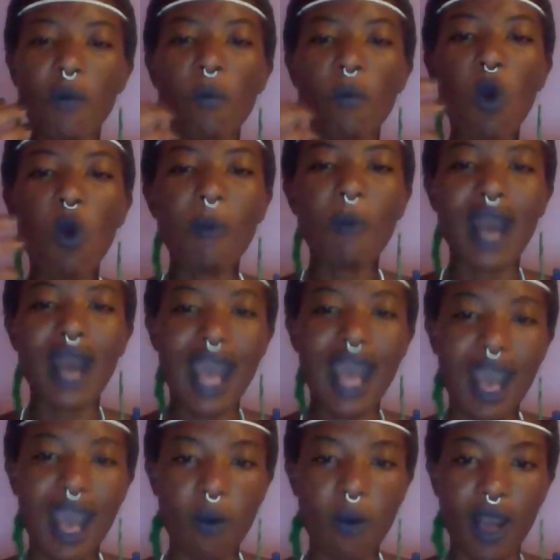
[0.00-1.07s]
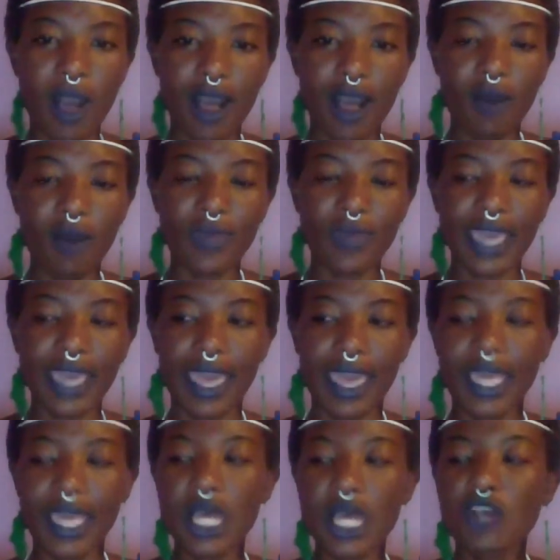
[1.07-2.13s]
more power,
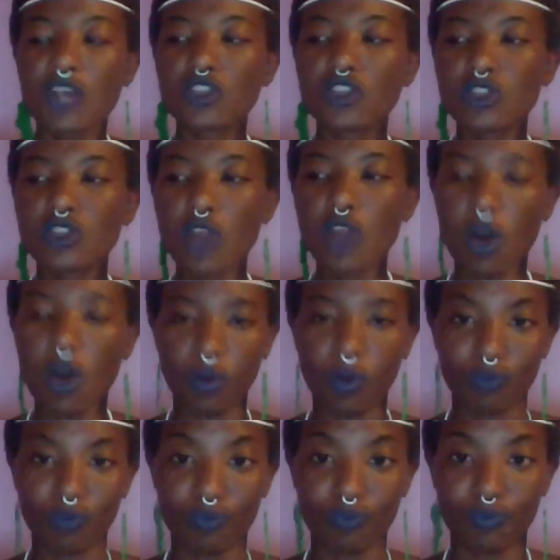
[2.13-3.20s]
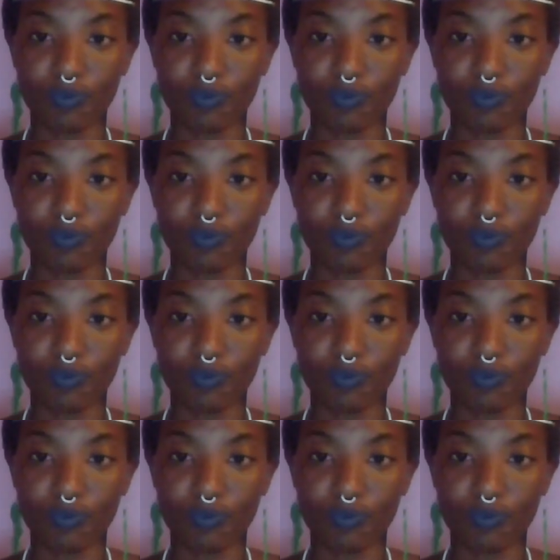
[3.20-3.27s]
okay? So,